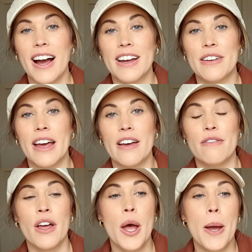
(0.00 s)
I
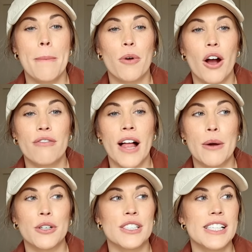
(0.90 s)
have brought
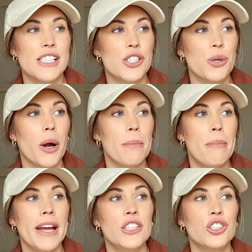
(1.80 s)
flowers into our
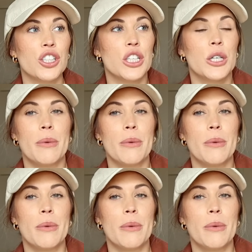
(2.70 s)
bedroom.